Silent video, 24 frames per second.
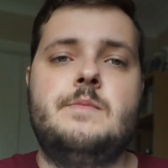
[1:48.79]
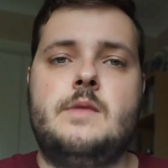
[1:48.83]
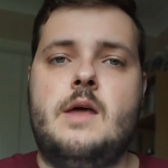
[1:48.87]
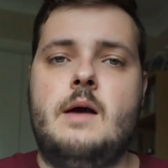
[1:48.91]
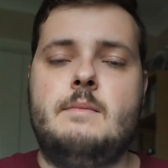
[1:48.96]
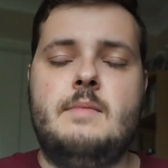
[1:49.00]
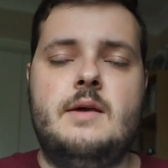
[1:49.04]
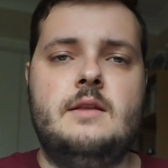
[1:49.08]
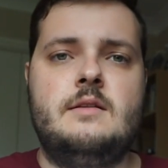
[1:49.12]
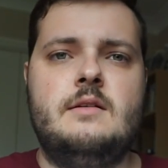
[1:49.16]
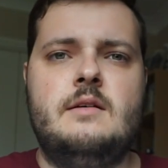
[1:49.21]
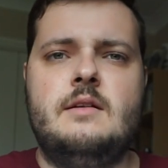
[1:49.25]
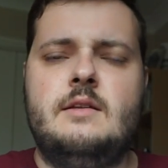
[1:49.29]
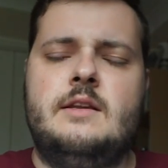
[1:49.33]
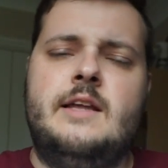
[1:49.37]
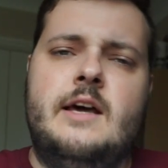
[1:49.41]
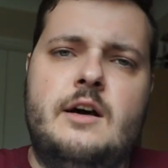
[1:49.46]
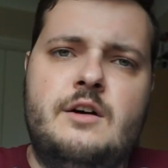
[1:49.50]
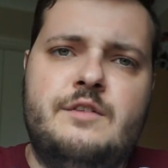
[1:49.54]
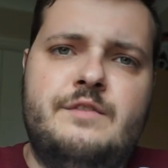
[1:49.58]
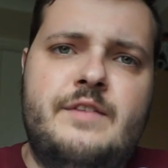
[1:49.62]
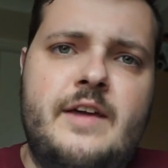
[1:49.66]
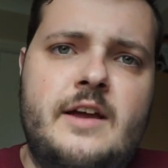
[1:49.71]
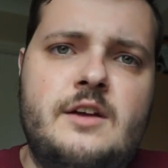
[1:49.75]
I mean,
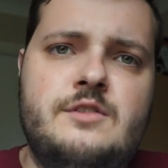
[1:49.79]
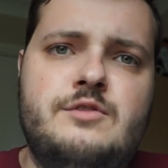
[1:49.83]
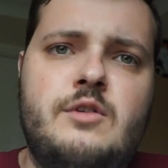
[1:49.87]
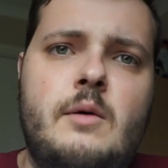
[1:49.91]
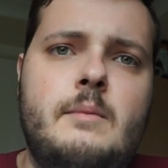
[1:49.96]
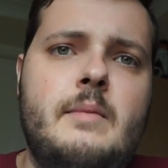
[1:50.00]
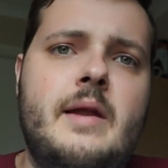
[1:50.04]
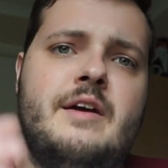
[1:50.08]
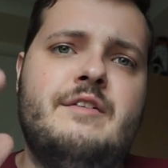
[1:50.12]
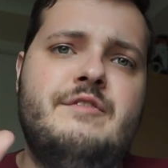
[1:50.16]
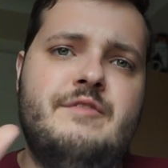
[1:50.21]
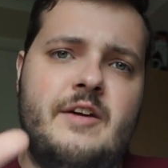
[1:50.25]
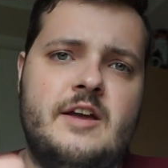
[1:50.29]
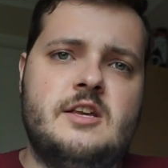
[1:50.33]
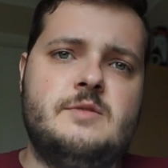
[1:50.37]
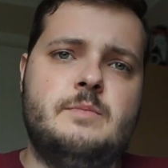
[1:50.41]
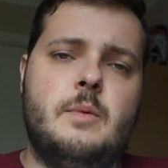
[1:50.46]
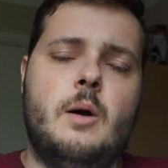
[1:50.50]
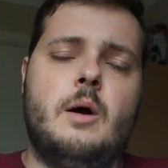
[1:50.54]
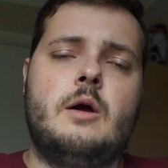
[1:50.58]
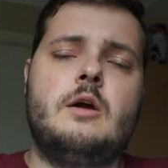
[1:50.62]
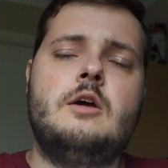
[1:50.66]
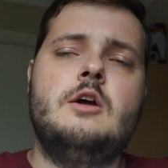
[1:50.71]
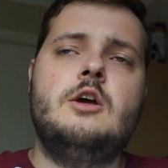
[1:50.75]
little things from like
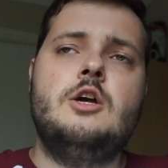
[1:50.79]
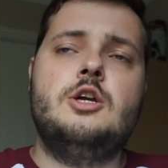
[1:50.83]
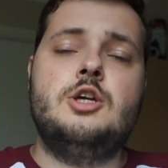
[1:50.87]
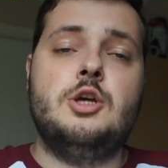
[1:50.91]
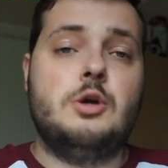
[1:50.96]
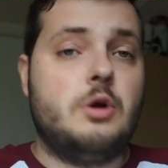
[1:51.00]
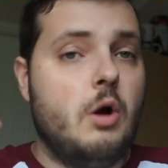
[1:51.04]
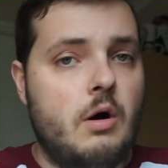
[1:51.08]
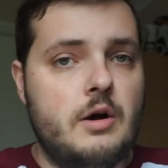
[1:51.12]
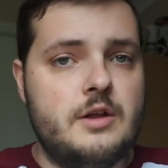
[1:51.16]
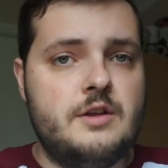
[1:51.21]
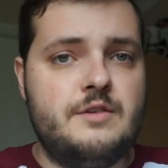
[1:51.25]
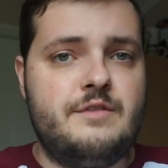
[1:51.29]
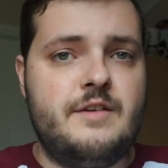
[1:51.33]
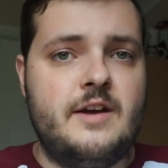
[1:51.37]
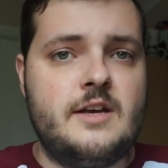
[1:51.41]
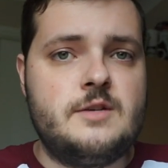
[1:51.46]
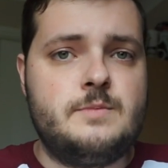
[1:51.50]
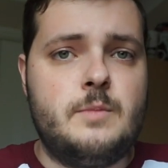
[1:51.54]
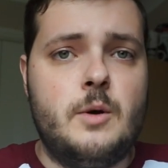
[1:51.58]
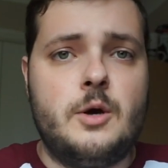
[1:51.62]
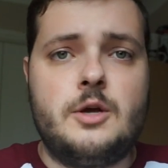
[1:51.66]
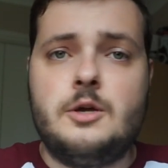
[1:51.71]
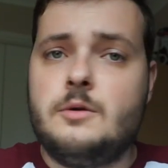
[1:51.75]
Facebook. You go on your
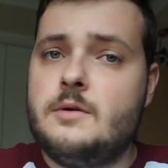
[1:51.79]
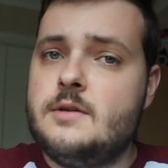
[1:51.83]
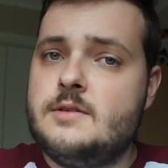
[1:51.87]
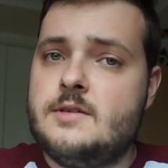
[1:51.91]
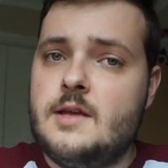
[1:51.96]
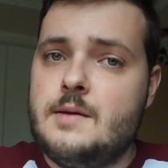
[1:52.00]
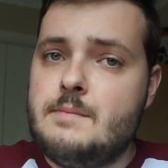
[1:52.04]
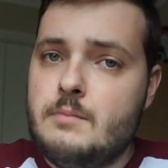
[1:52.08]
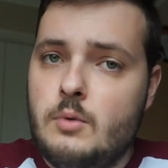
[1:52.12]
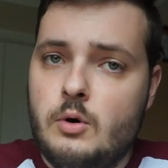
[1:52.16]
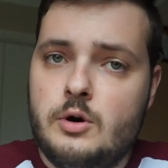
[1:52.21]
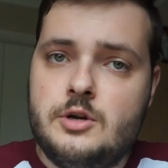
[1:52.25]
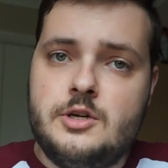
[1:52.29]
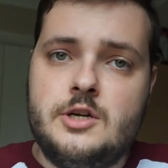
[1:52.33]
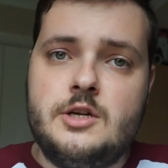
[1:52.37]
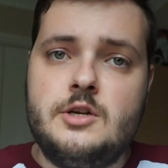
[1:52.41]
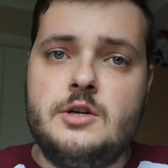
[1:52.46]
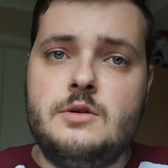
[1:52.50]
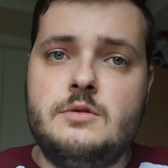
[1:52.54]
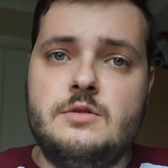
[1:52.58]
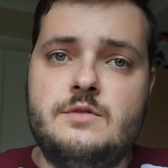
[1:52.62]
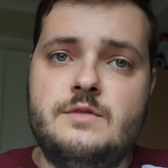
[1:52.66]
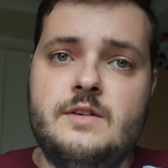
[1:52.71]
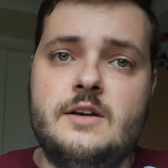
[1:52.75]
Facebook, you can see more in
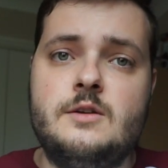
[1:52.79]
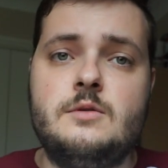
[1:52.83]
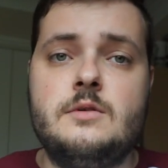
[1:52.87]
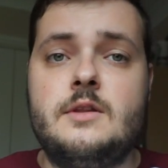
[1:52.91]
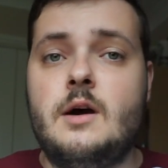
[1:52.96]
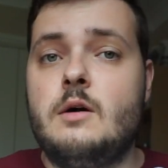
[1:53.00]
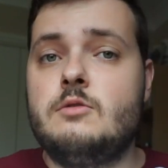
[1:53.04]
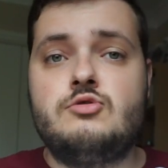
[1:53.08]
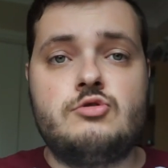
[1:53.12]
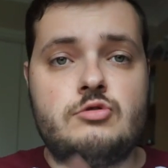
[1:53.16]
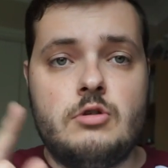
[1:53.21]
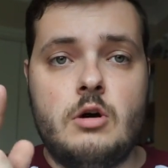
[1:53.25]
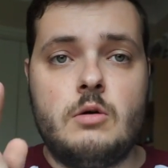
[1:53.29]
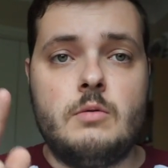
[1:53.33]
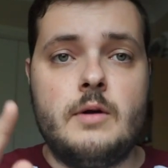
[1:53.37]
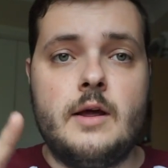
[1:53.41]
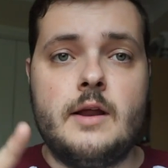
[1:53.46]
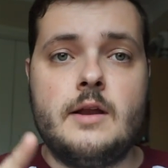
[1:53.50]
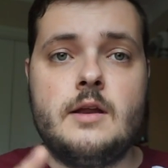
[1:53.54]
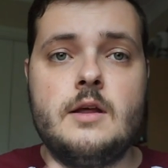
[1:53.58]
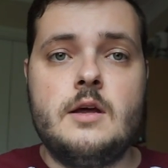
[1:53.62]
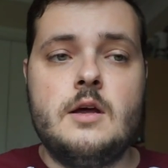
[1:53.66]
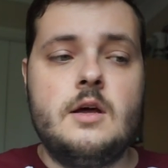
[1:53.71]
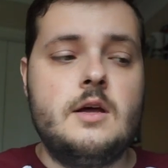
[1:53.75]
your newsfeed without scrolling.